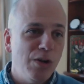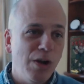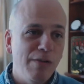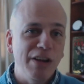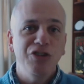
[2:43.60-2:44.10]

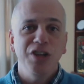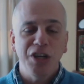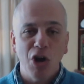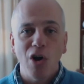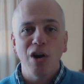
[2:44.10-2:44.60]

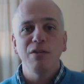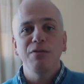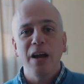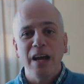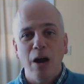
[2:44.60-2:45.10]
eventually
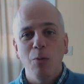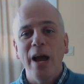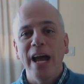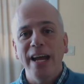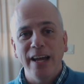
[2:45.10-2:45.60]
carve
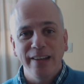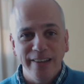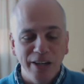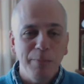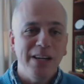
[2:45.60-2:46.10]
away a
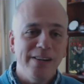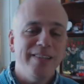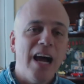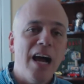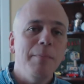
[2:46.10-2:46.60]
little bit at a
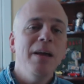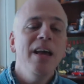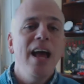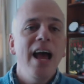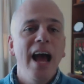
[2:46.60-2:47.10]
time
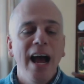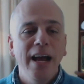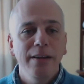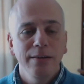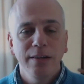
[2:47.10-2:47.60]

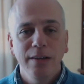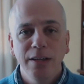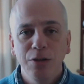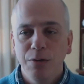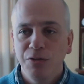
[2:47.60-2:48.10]
at
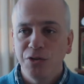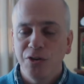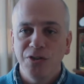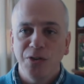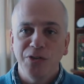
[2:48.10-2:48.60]
Intuitive
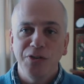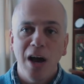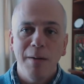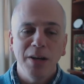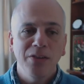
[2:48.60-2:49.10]
Surgical's
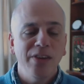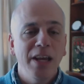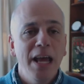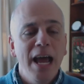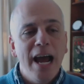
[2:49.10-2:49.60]
dominance.
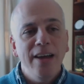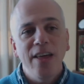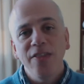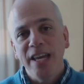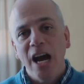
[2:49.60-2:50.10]
And
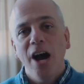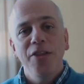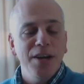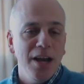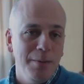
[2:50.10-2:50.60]
then the
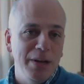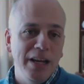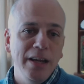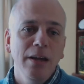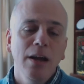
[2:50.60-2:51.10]
other
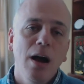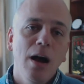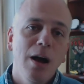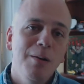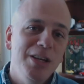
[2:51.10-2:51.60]
company
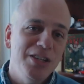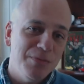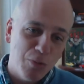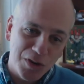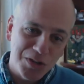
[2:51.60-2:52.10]
is,
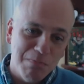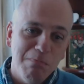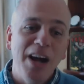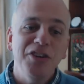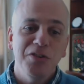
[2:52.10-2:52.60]
of course,
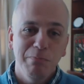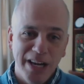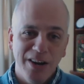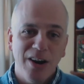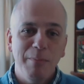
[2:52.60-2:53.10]
much
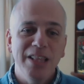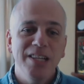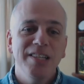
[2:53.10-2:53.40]
bigger. I mean,